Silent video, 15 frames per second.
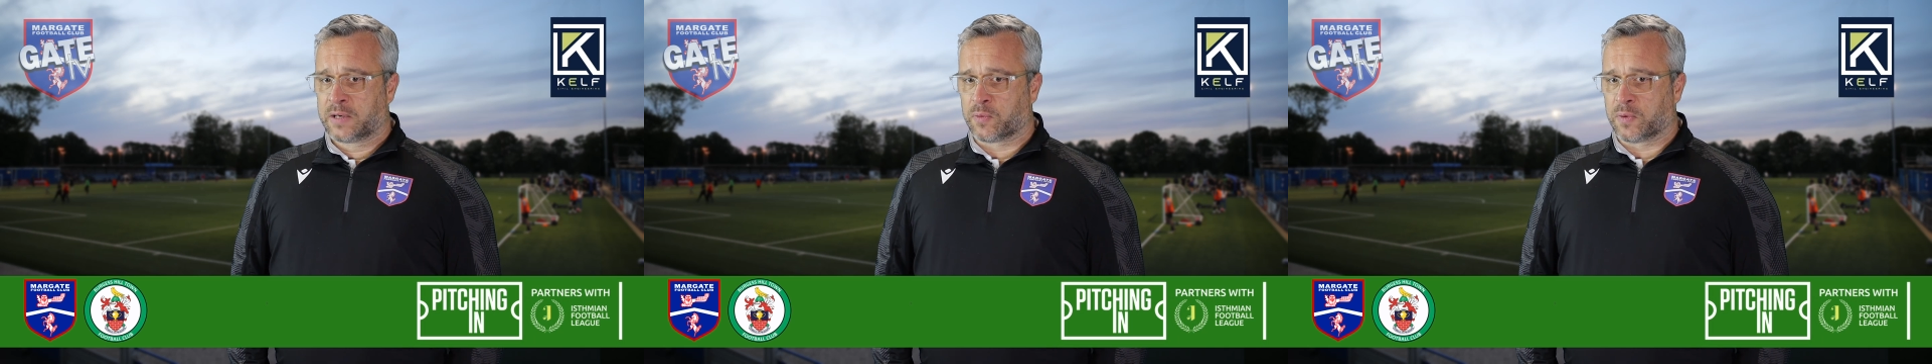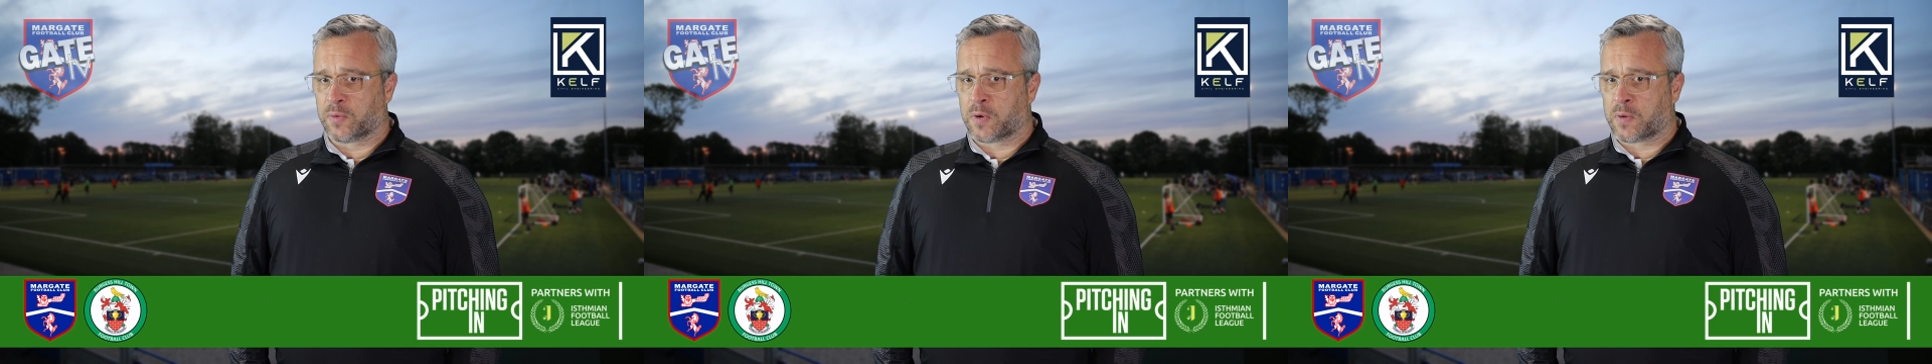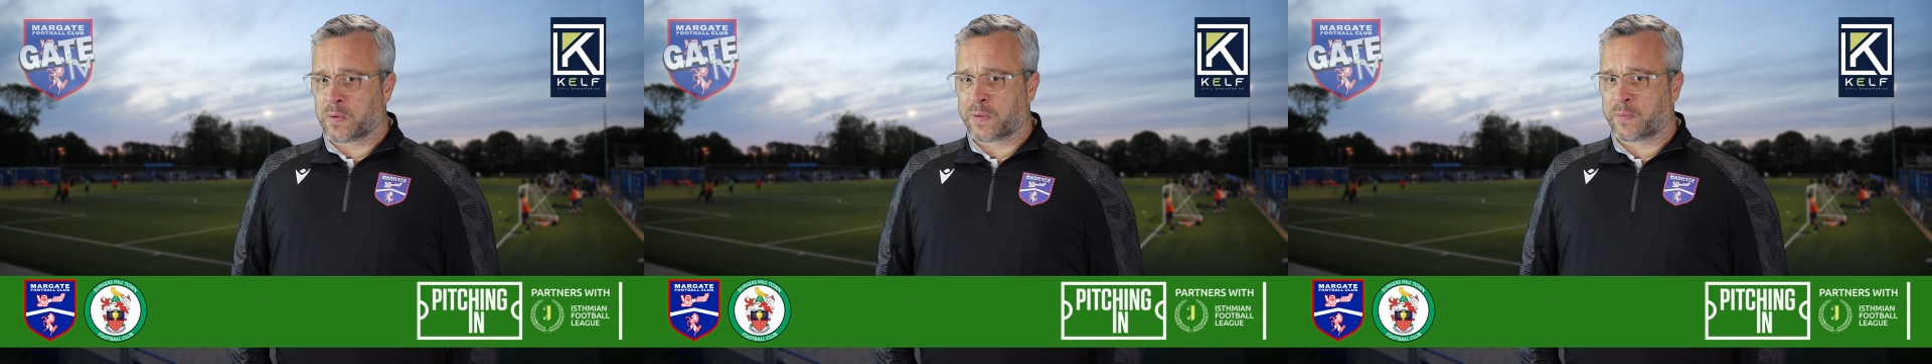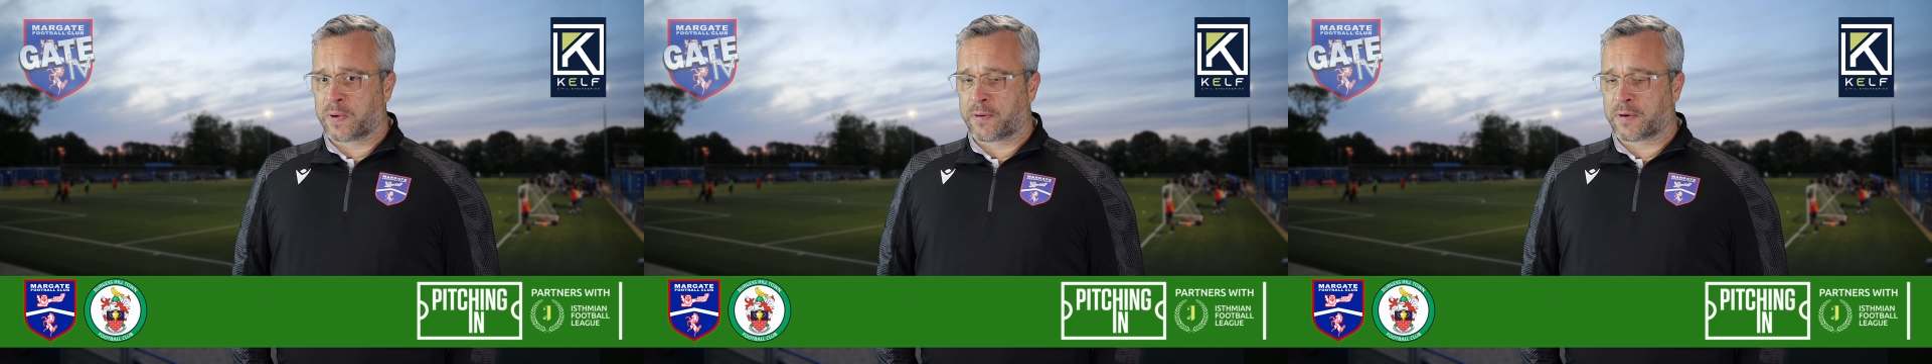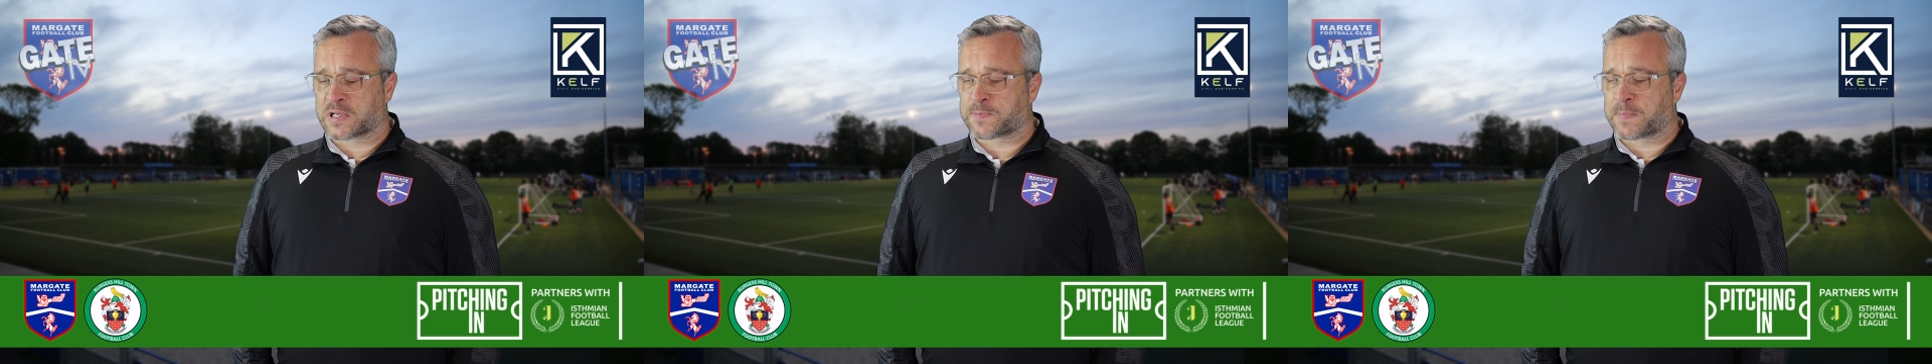we
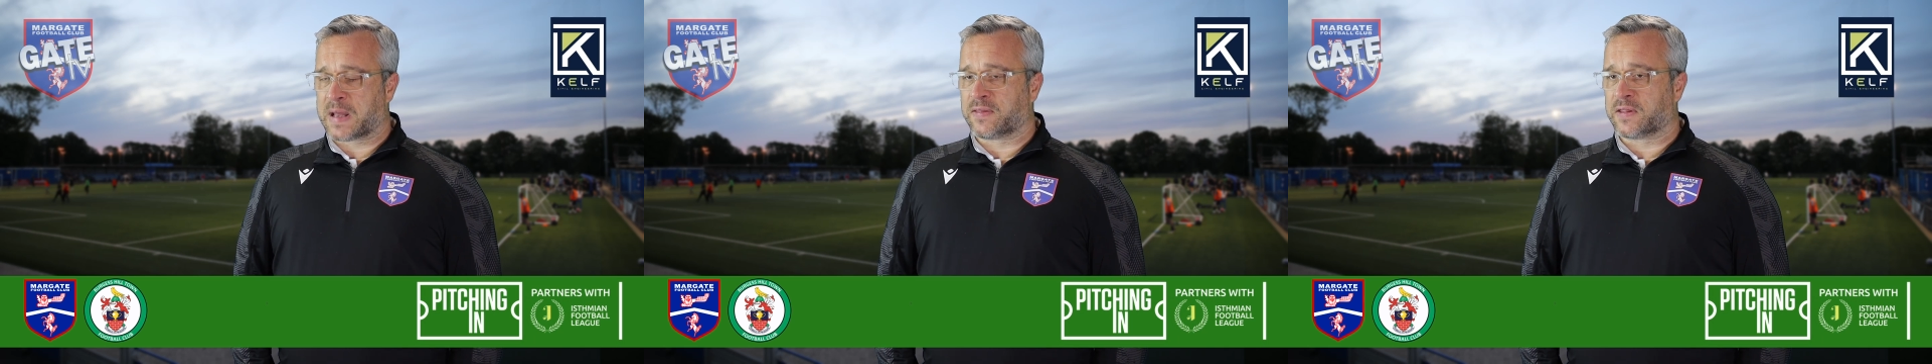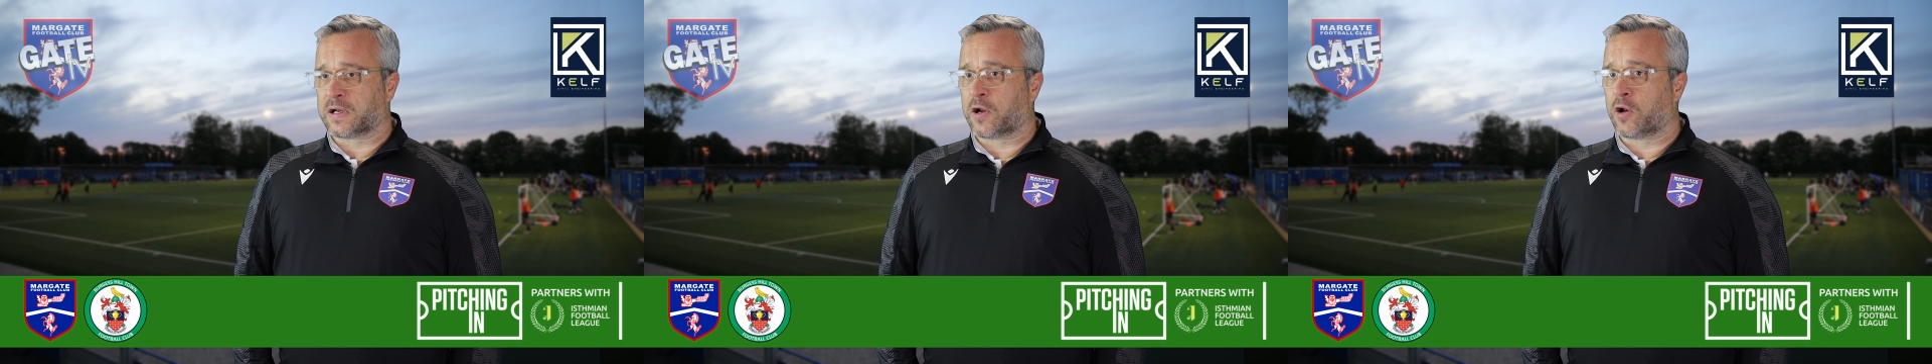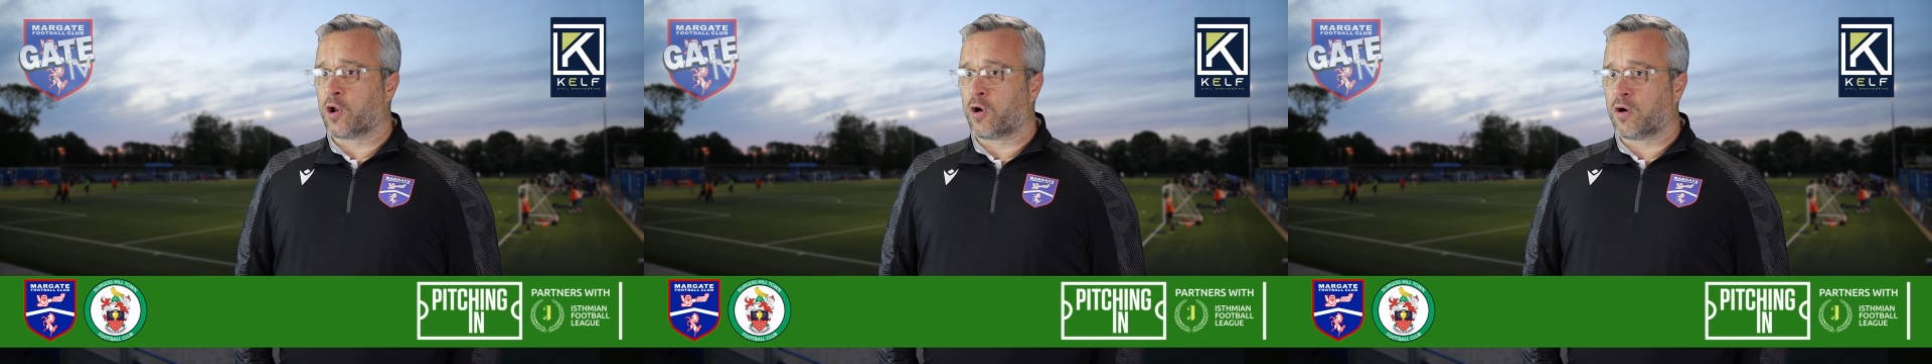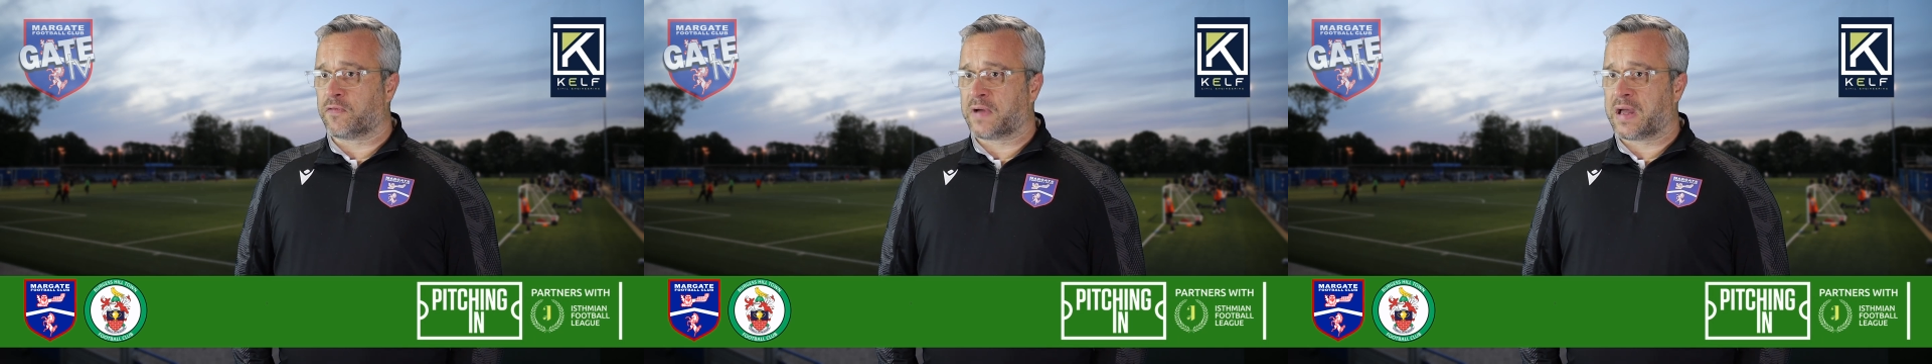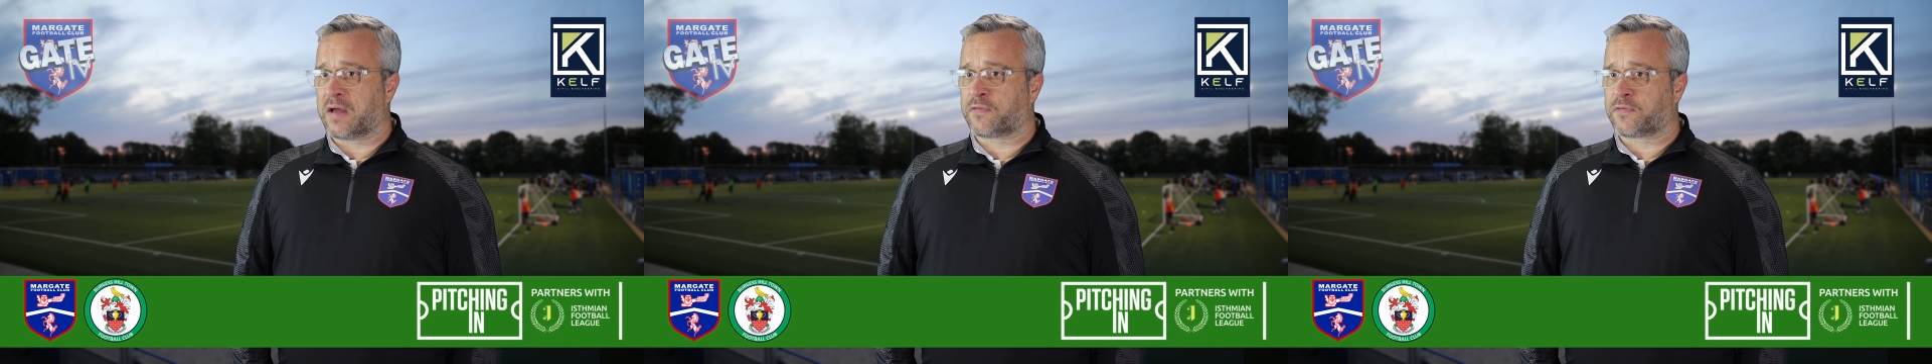were expending a lot
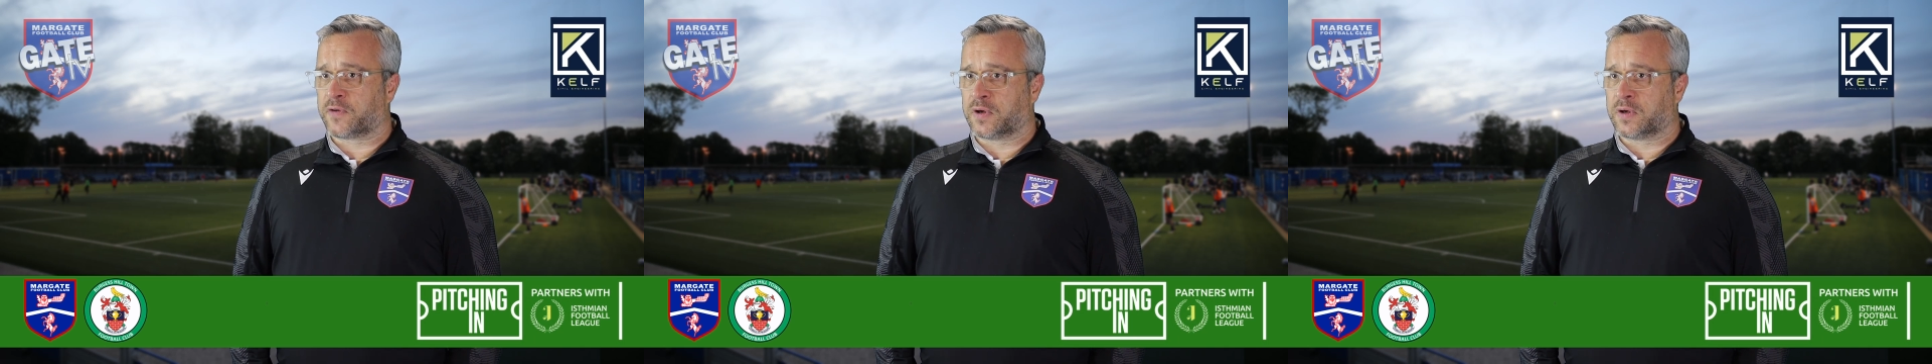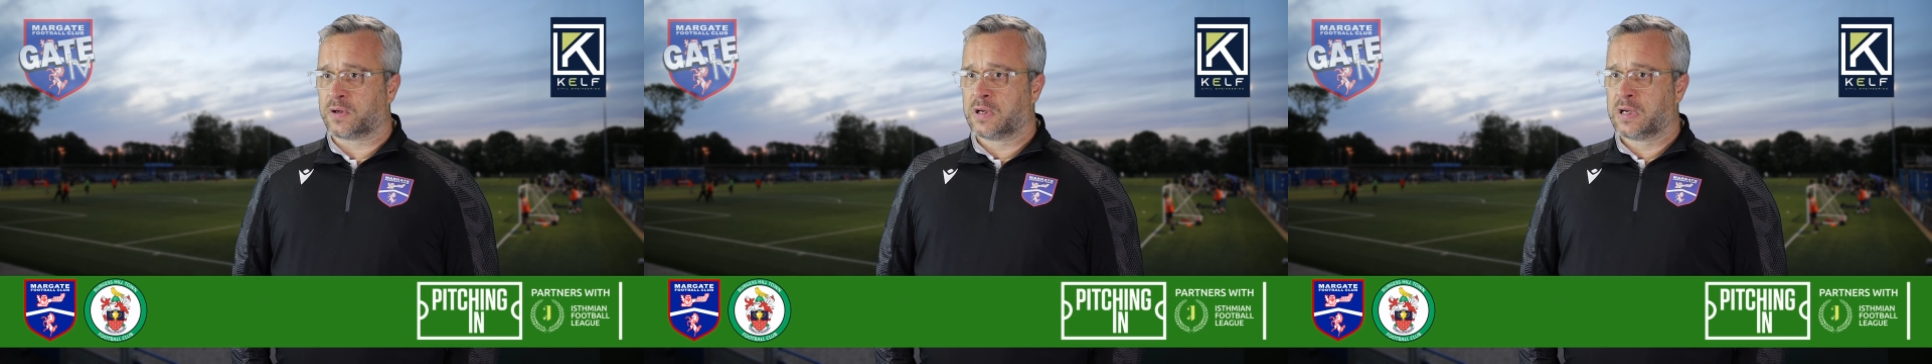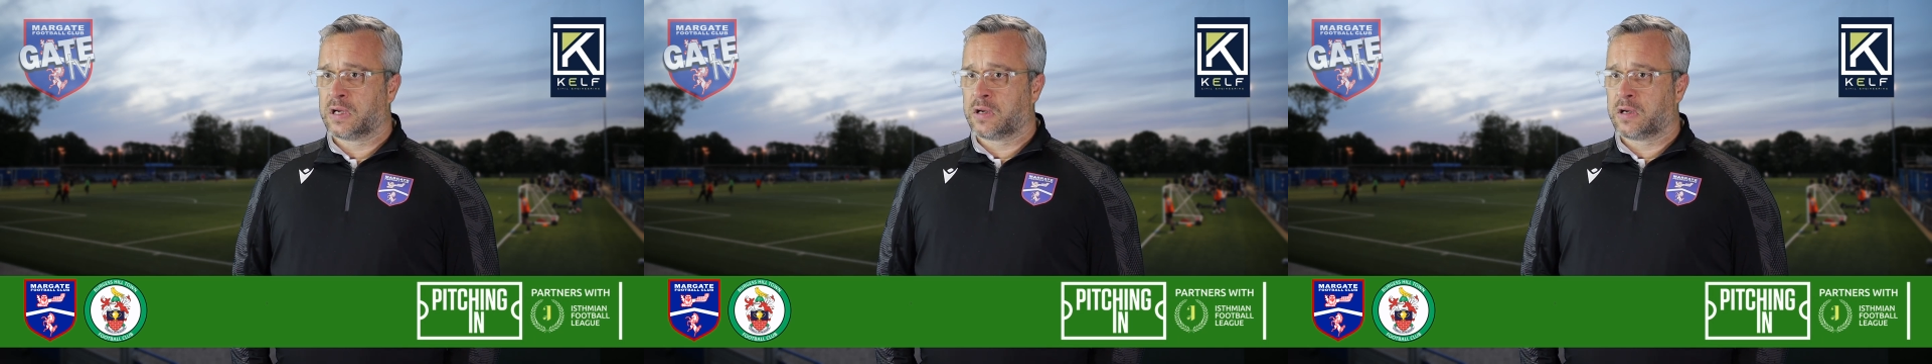of effort